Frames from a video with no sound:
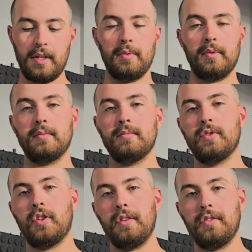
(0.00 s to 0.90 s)
people
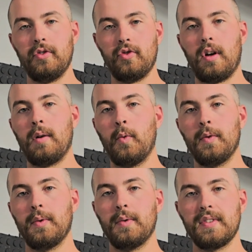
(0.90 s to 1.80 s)
starting to draw
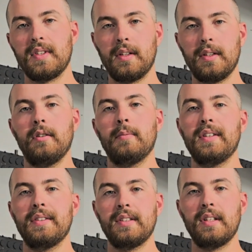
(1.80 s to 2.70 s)
more towards the clicker
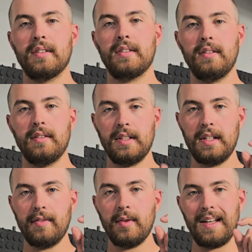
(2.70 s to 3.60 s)
because it does
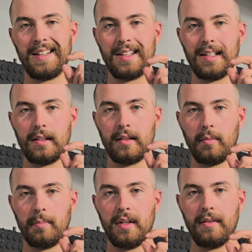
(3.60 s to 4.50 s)
give you that
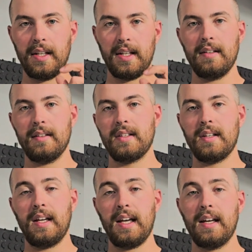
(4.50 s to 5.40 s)
little bit of a hint
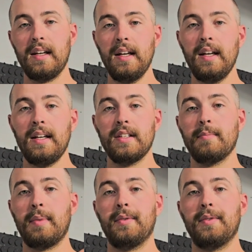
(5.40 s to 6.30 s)
saying, hey, it's
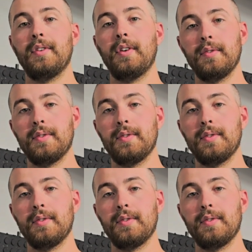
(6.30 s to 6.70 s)
about to go.